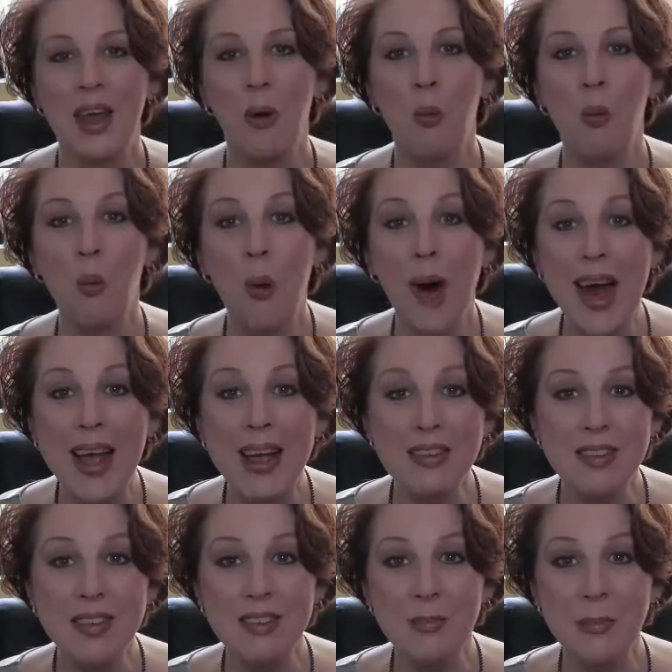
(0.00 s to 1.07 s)
Now, why
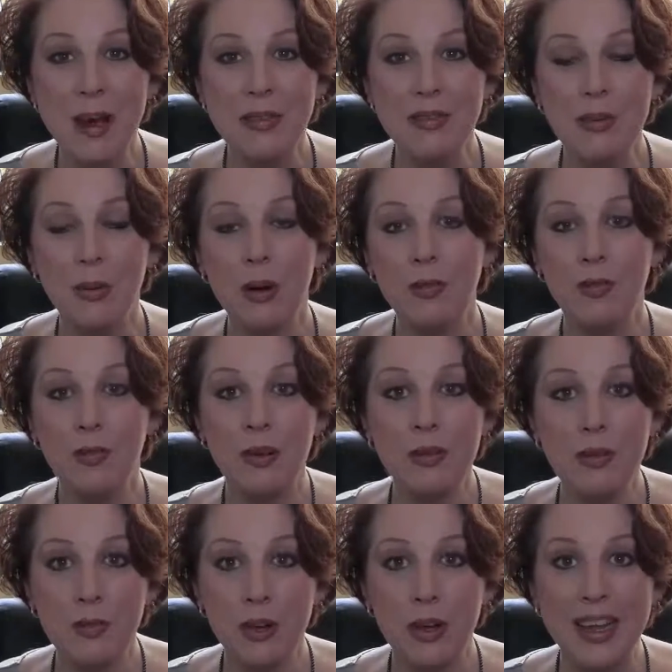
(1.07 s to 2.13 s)
is this better? Well,
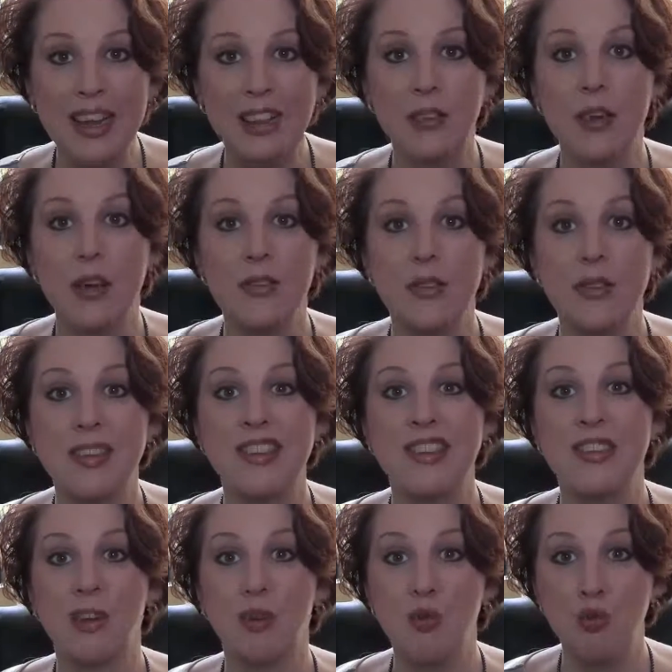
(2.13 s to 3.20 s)
first of all, it doesn't
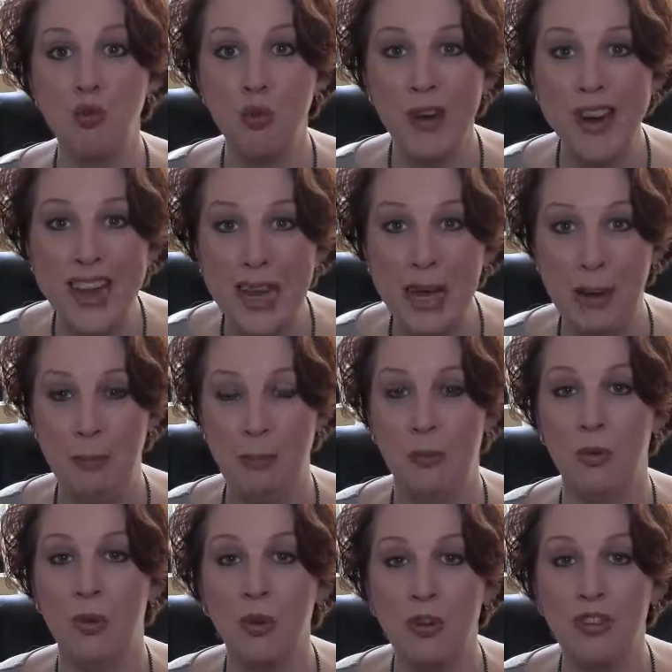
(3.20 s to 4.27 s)

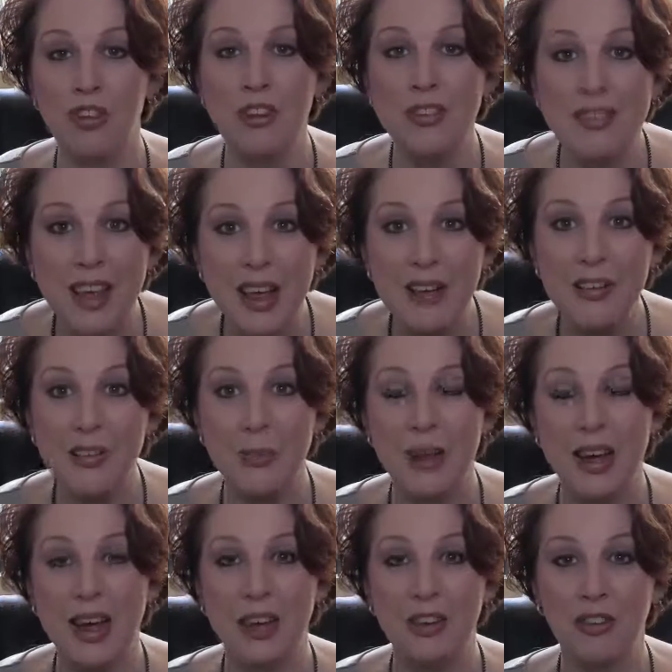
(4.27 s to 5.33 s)
scream douchey
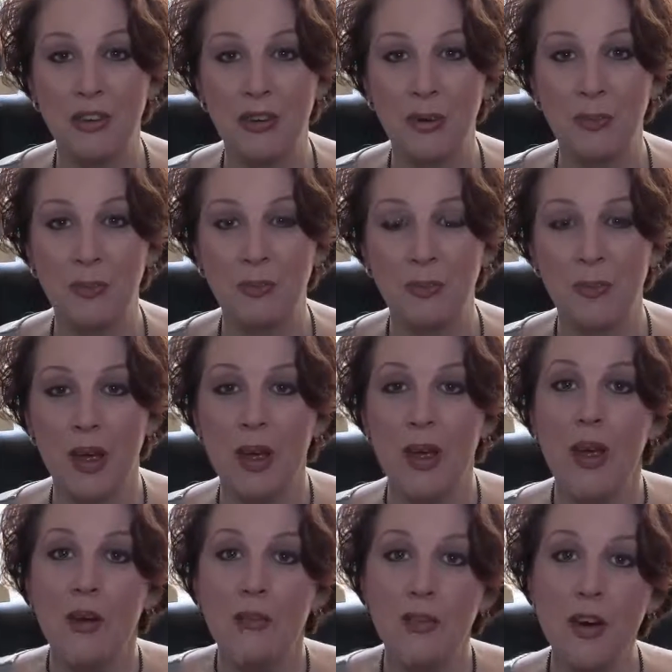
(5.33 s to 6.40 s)
salesman at you.
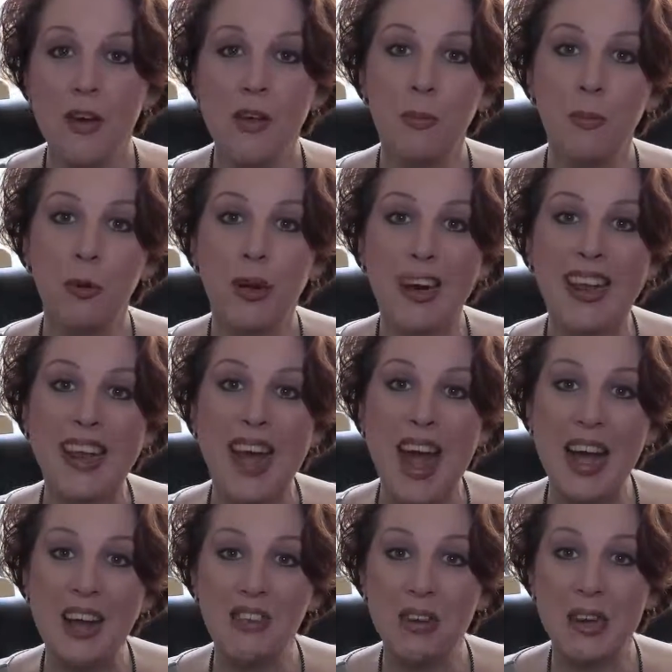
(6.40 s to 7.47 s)
Furthermore, it
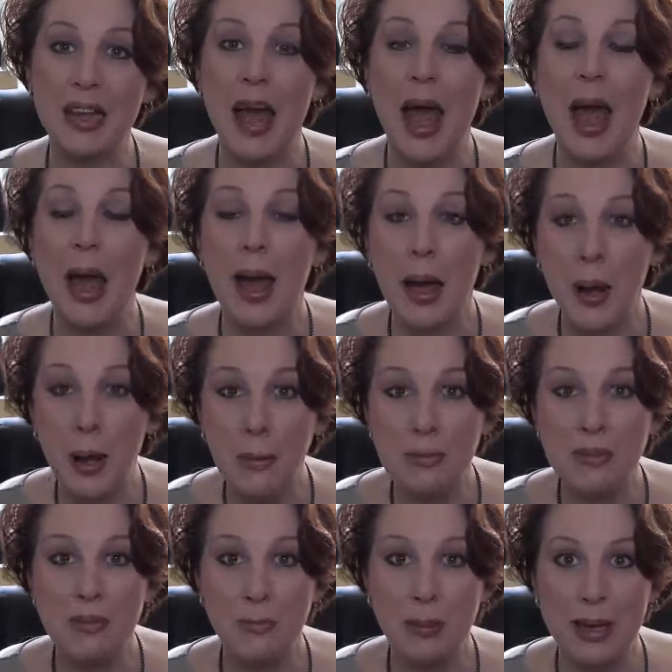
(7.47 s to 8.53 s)
actually
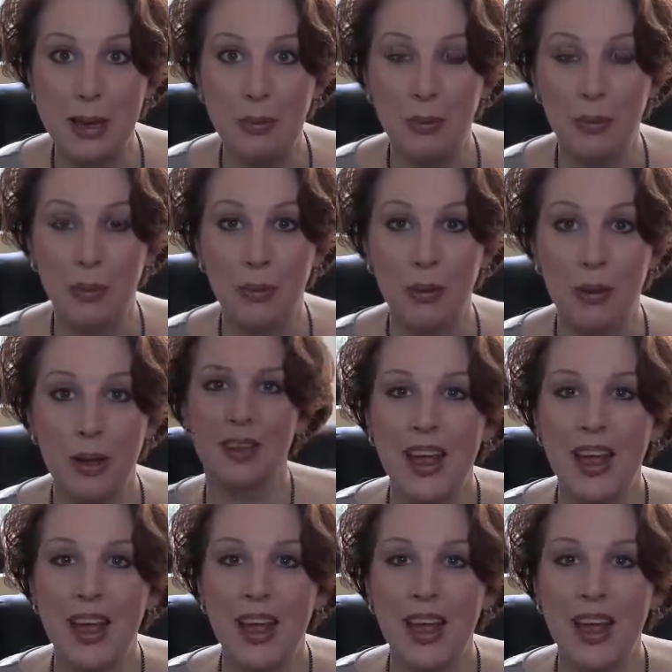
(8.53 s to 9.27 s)
helps people.